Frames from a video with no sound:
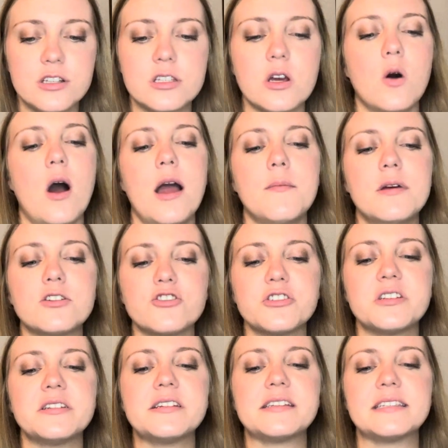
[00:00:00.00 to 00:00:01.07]
So I'm
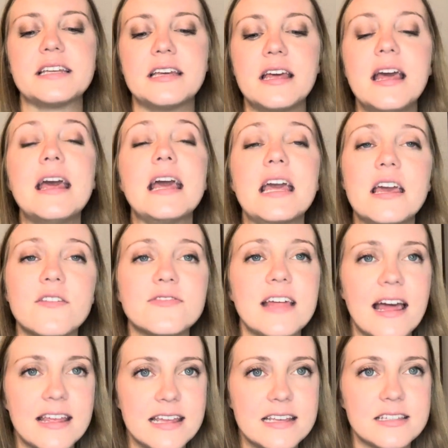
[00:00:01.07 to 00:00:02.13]
interested to see if
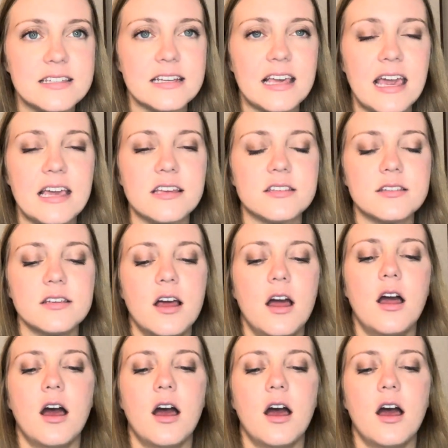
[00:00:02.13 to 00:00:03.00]
that is the case